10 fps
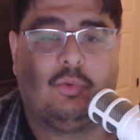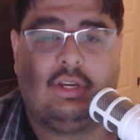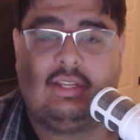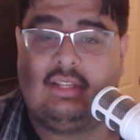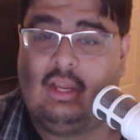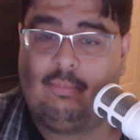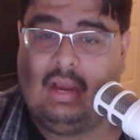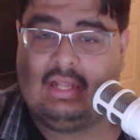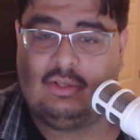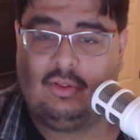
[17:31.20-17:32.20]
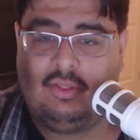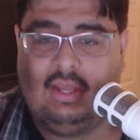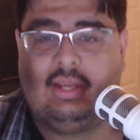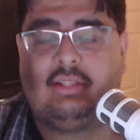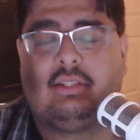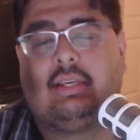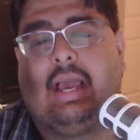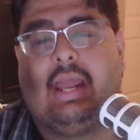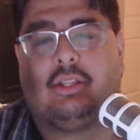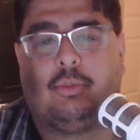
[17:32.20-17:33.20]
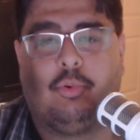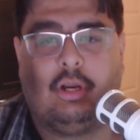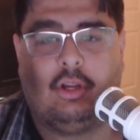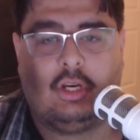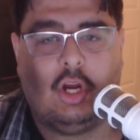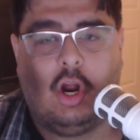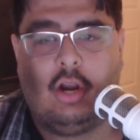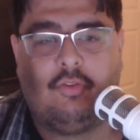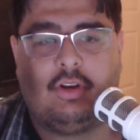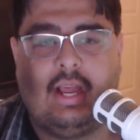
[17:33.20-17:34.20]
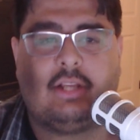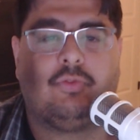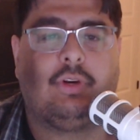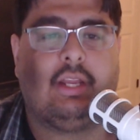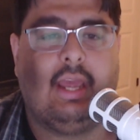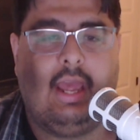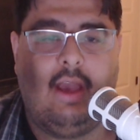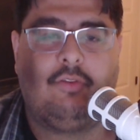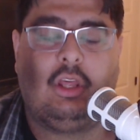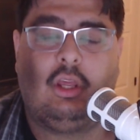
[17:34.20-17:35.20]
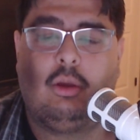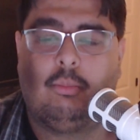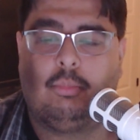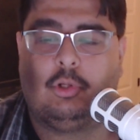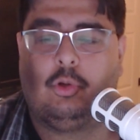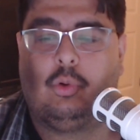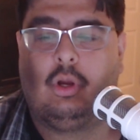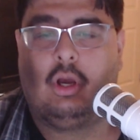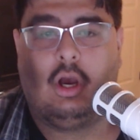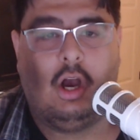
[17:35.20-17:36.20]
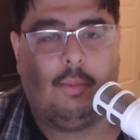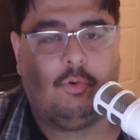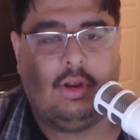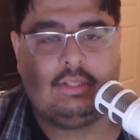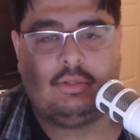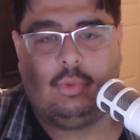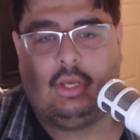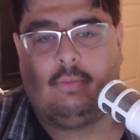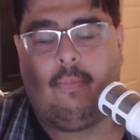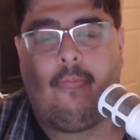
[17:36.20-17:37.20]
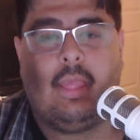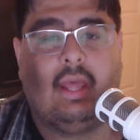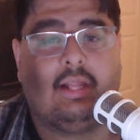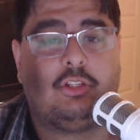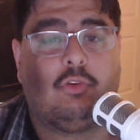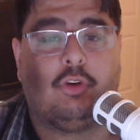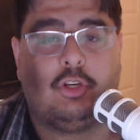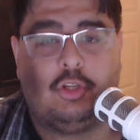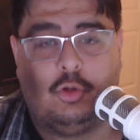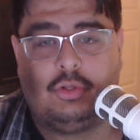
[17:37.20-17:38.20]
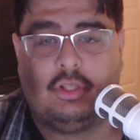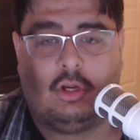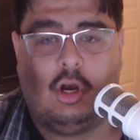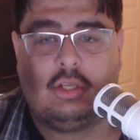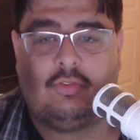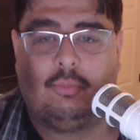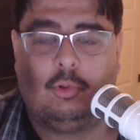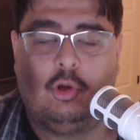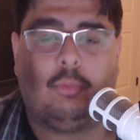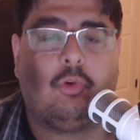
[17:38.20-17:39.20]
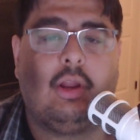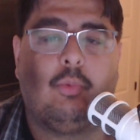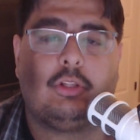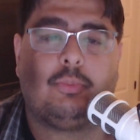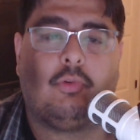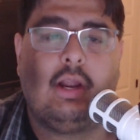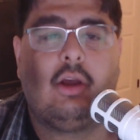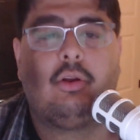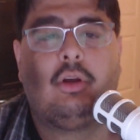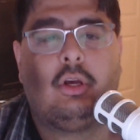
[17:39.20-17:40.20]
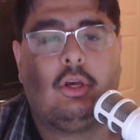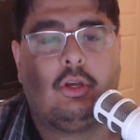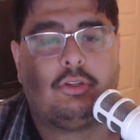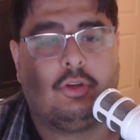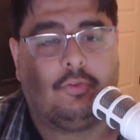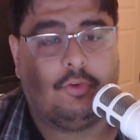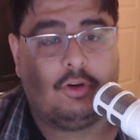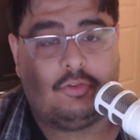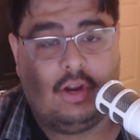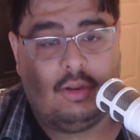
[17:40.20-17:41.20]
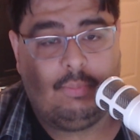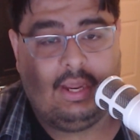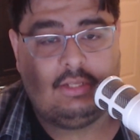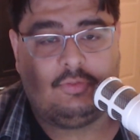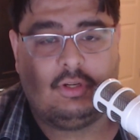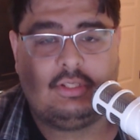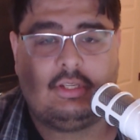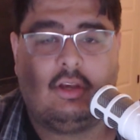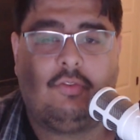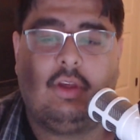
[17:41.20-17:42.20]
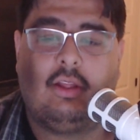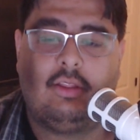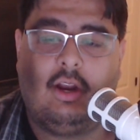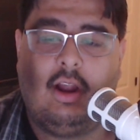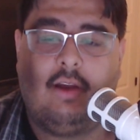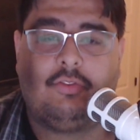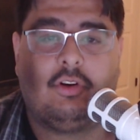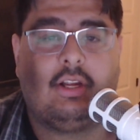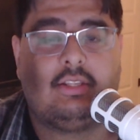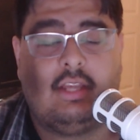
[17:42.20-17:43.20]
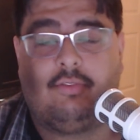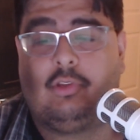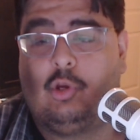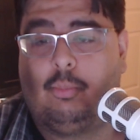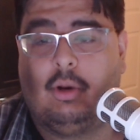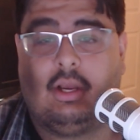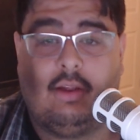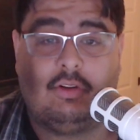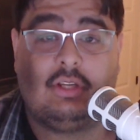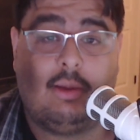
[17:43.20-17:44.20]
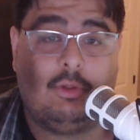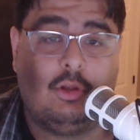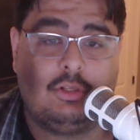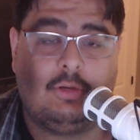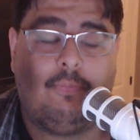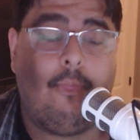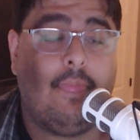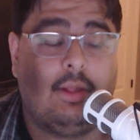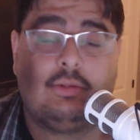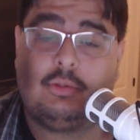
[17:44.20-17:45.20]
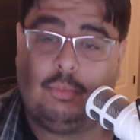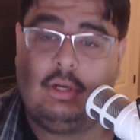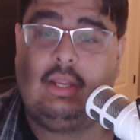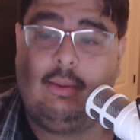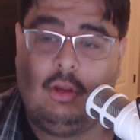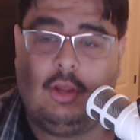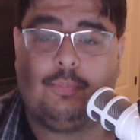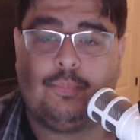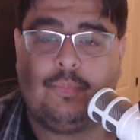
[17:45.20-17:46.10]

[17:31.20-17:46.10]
one is It Binds All Things, and it's a pretty good card for decks running a heavy blue upgrade suite. It lets you reduce the cost of a blue upgrade once per round, so first round it pays for itself, and thereafter it's saving you $1 every time you use it. It's pretty damn good.